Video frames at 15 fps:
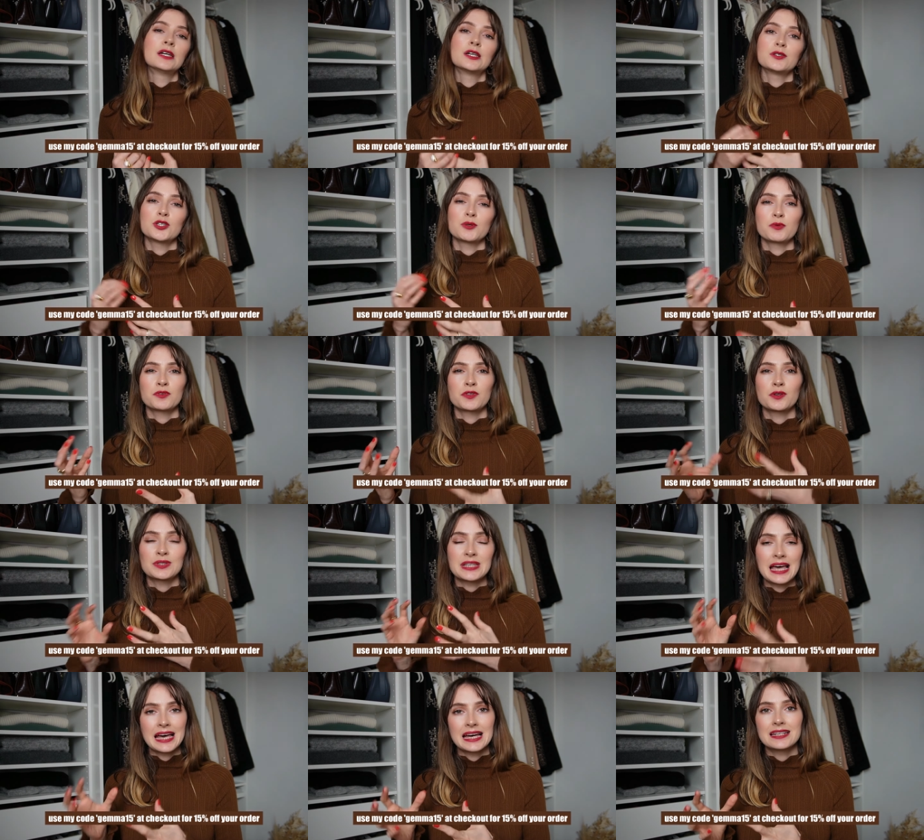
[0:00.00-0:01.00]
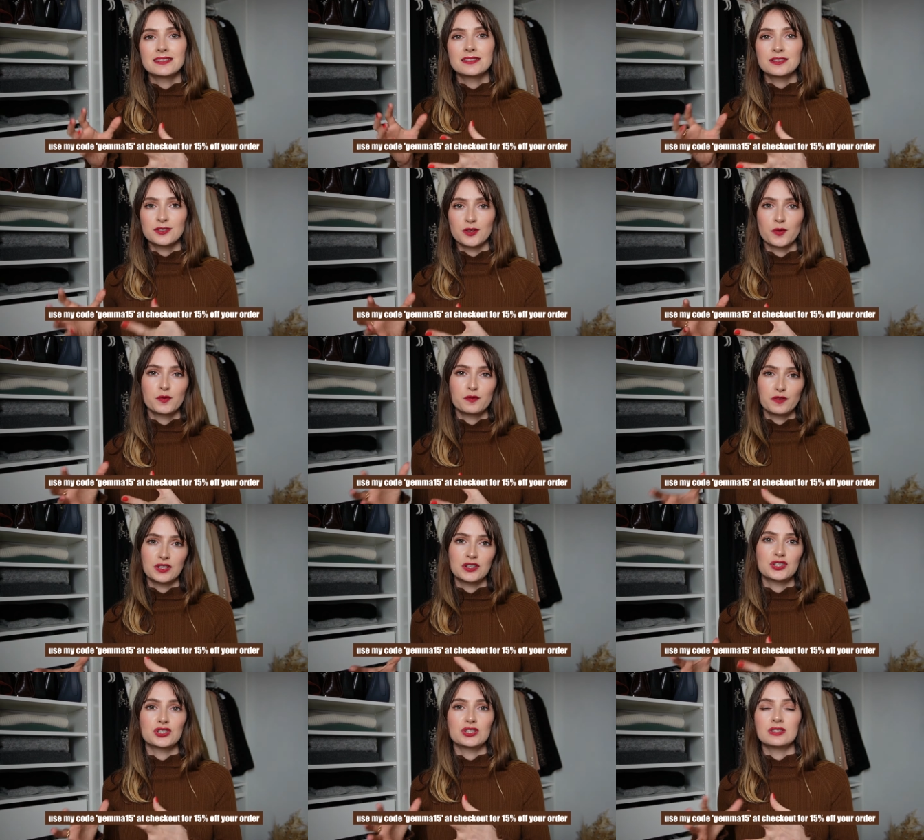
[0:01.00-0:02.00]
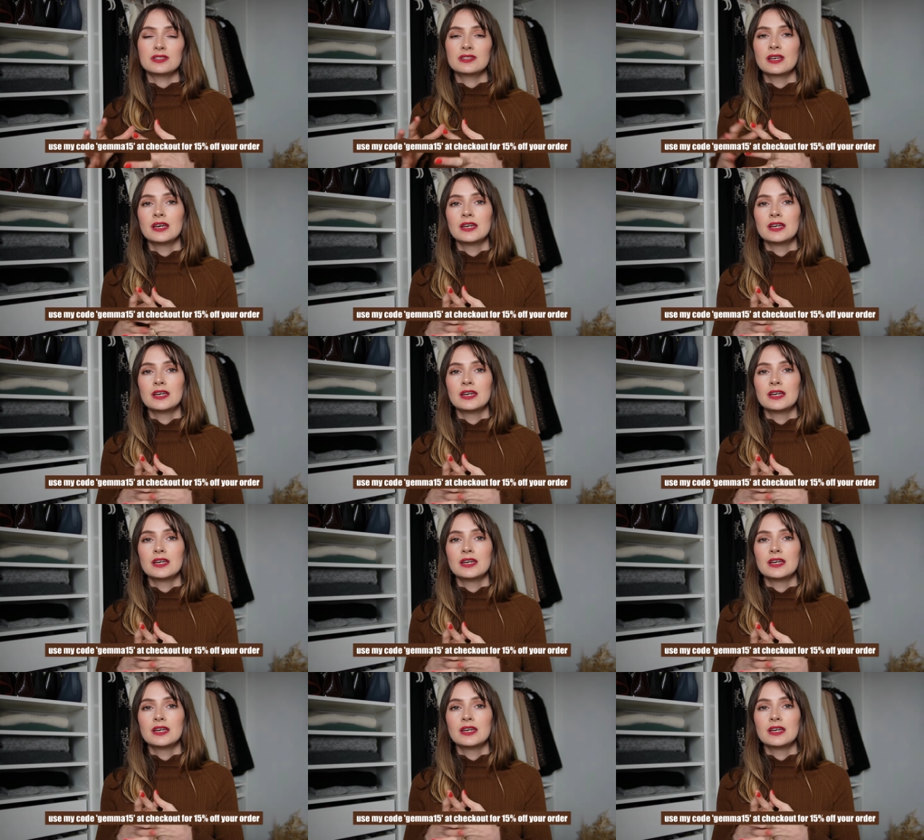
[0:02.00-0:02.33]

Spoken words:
some of those hand-sewn finishes.